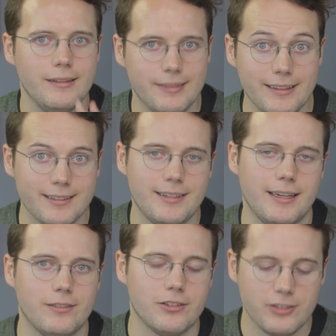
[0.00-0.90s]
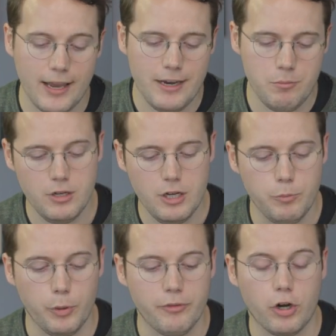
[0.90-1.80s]
that stayed the same,
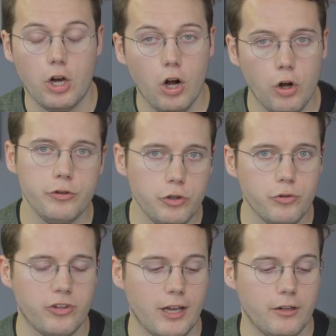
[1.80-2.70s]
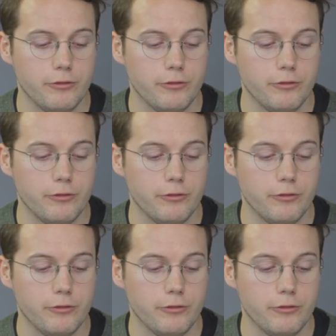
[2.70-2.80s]
but we've got a whole new set